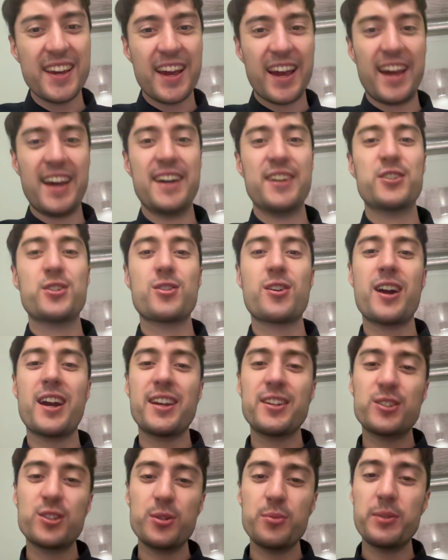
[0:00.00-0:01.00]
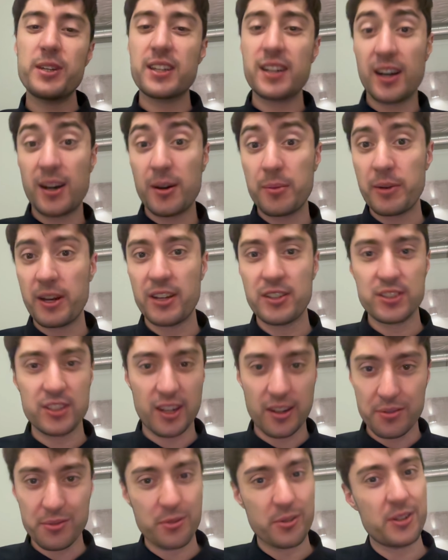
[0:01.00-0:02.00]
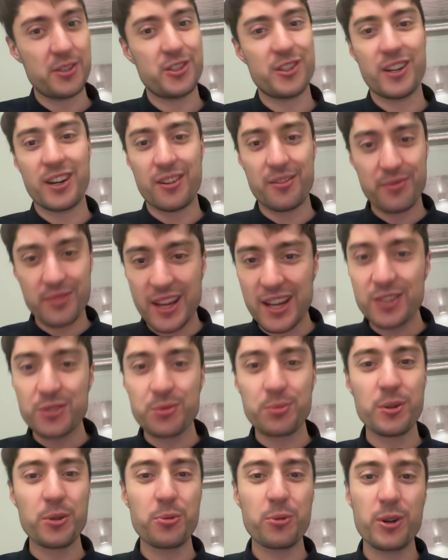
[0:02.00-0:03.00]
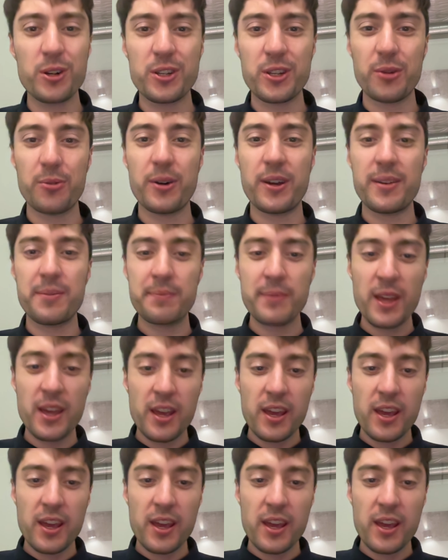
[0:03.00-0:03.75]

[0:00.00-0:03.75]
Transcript: and trying to become a software engineer. That's what we're doing.